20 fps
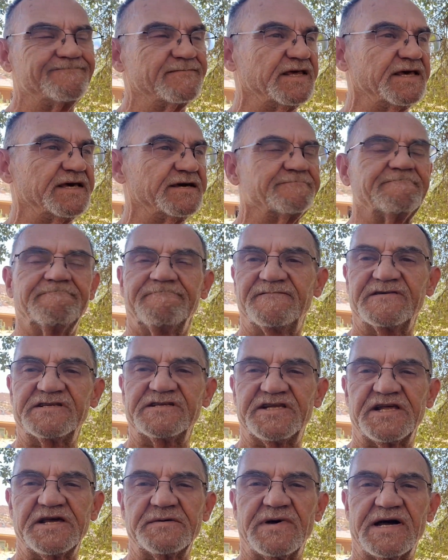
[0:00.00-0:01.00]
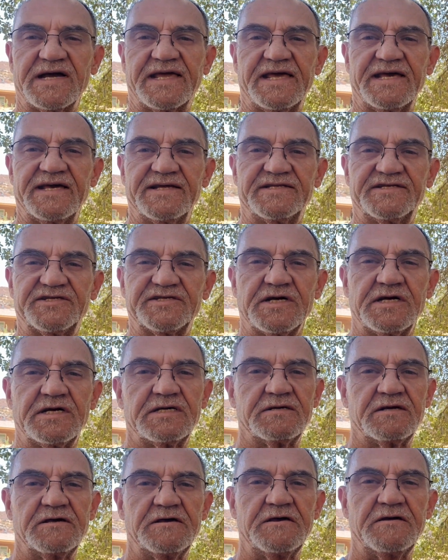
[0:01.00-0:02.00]
Yeah, visiting my kids.
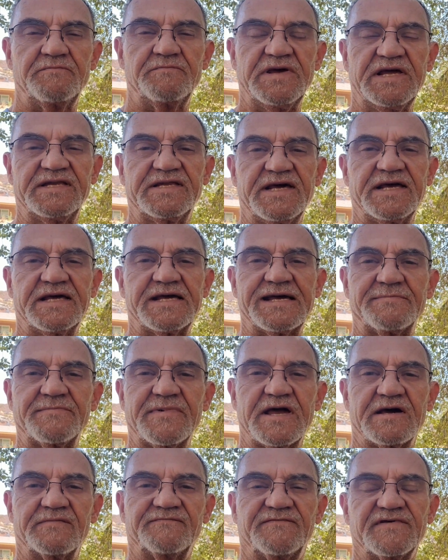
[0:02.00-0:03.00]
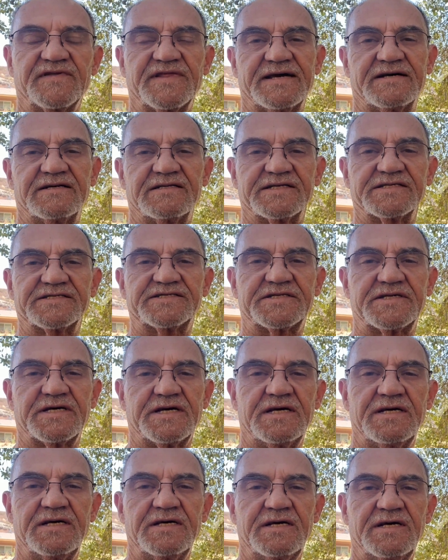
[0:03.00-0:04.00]
Big day coming up for the eldest.
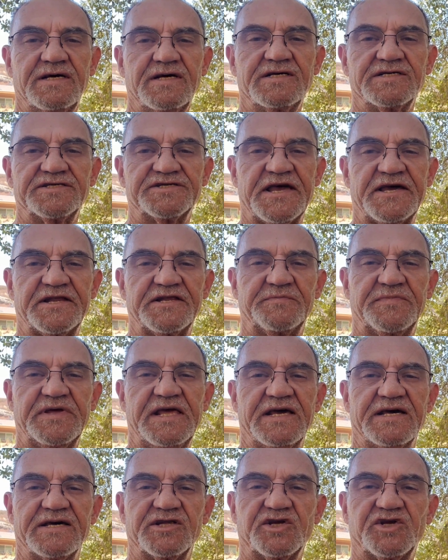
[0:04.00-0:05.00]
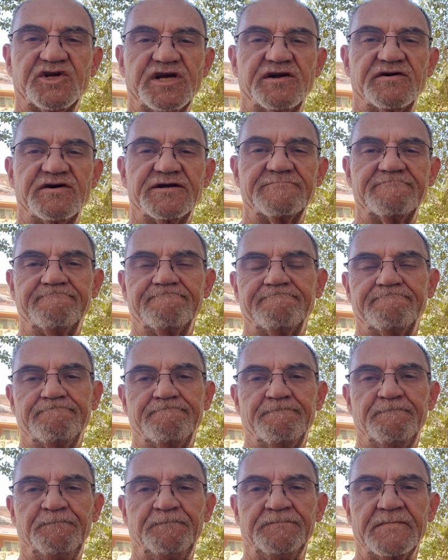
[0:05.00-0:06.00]
So I had to be here to share it.
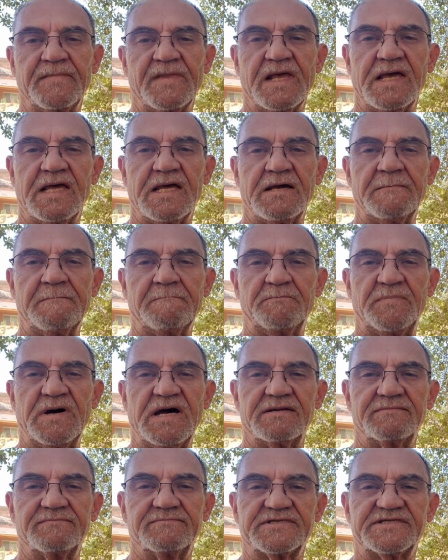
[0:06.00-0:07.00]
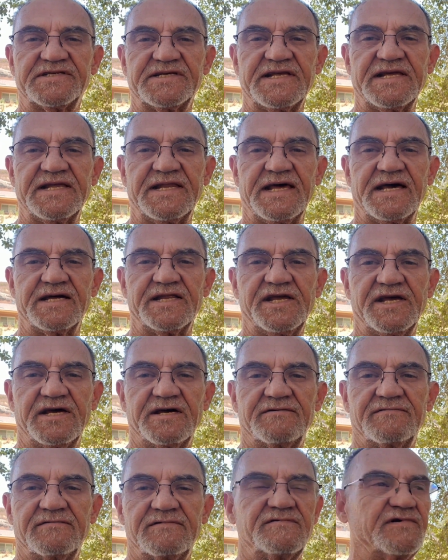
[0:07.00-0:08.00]
But sitting down
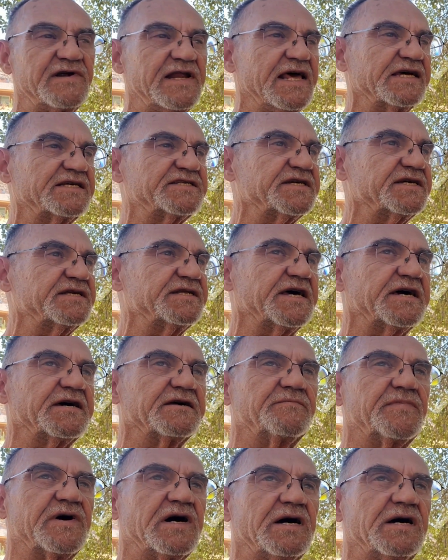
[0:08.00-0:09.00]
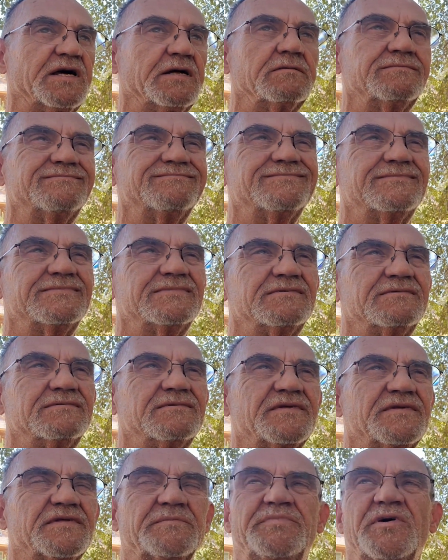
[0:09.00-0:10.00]
here, relaxing down by
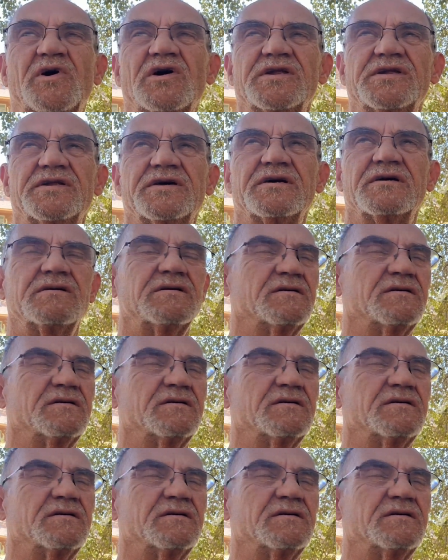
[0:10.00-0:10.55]
the pond.